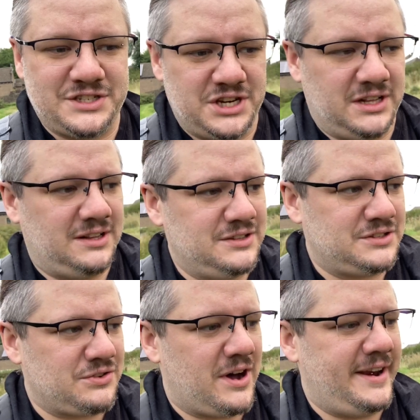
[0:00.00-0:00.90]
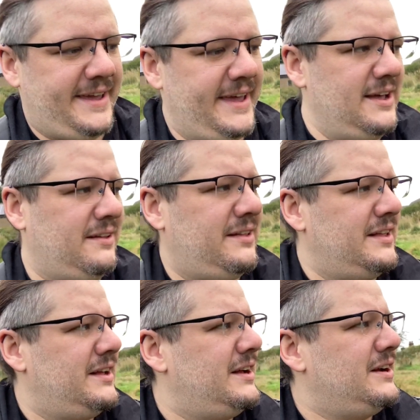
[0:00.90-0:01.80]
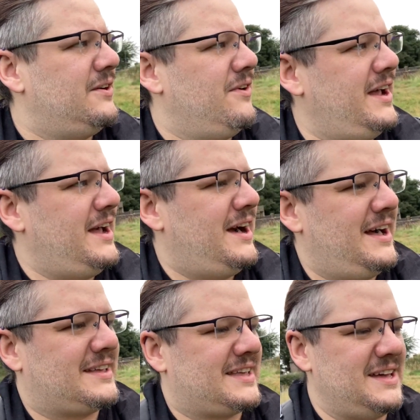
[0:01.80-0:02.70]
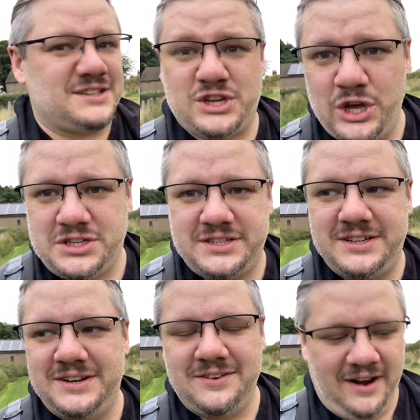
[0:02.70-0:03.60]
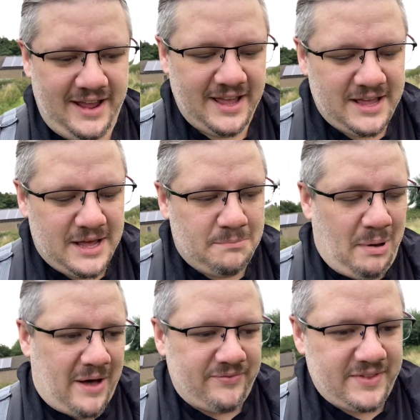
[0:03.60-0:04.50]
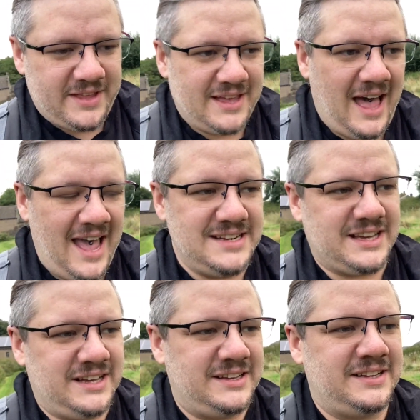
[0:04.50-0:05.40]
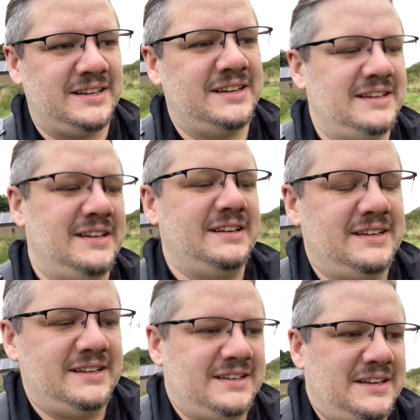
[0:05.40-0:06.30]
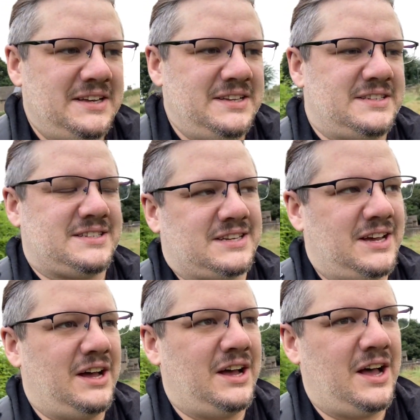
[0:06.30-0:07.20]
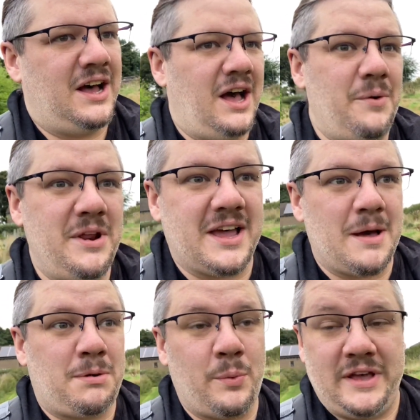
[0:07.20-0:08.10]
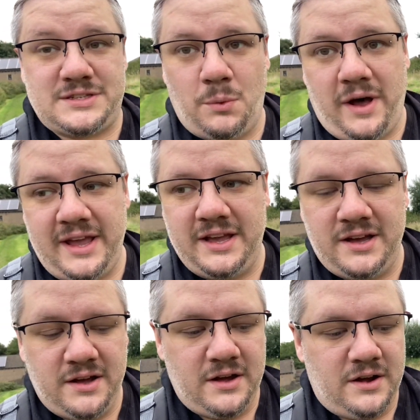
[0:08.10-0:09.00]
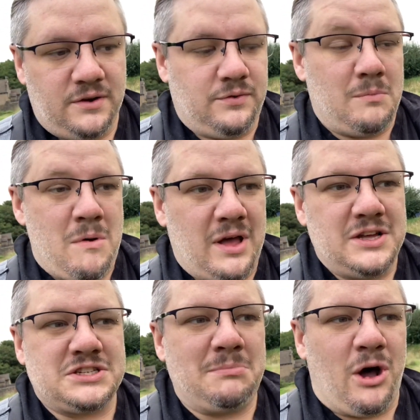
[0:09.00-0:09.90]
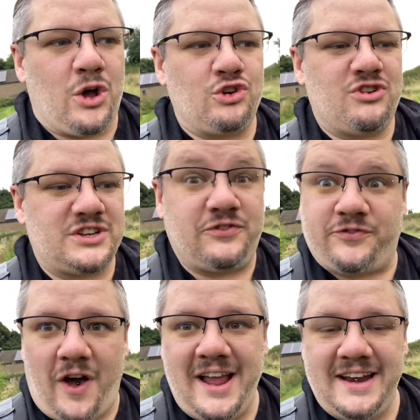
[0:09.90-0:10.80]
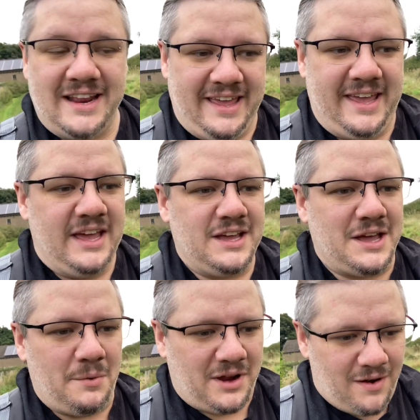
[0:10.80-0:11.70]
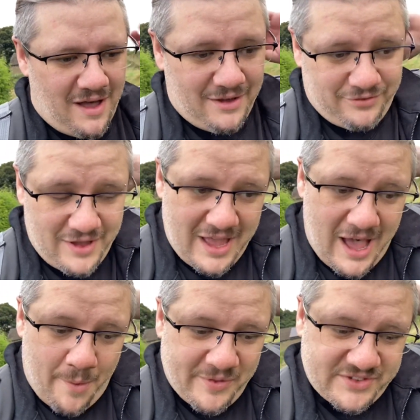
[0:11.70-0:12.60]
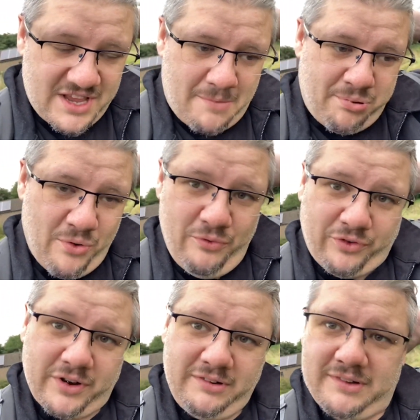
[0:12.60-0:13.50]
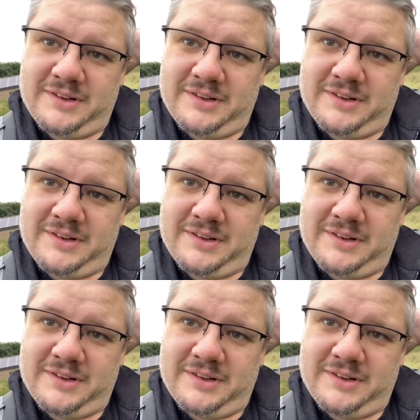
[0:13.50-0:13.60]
chill and try and heal, right? I, it's good, right? But Ada is only a couple of weeks away from smart contracts finally going live. And once they are proven,